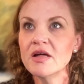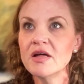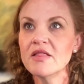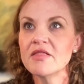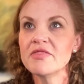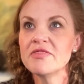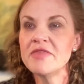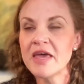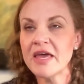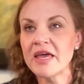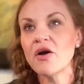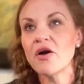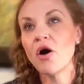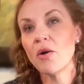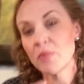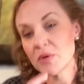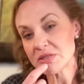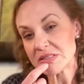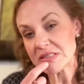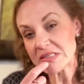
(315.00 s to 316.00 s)
they
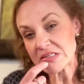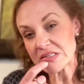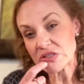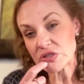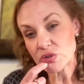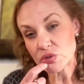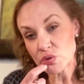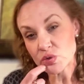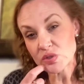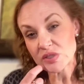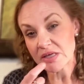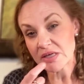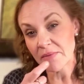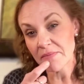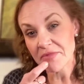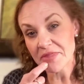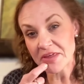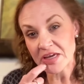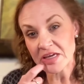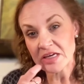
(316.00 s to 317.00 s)
almost need to do
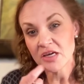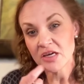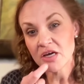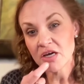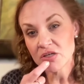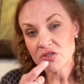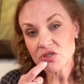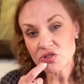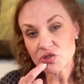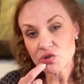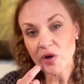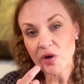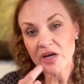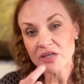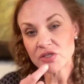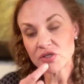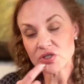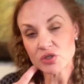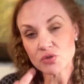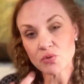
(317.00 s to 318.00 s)
something to try
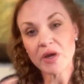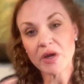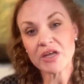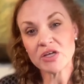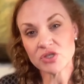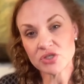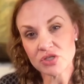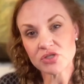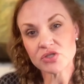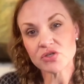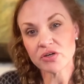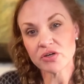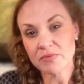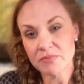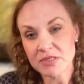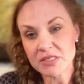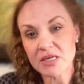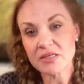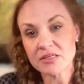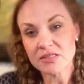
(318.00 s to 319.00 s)
to assuage the
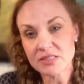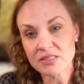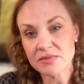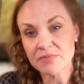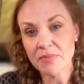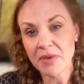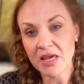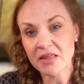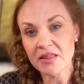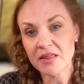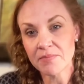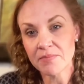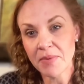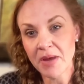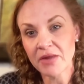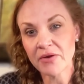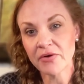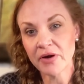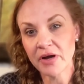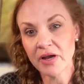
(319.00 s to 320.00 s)
circumstances and make it
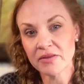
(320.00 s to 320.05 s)
better.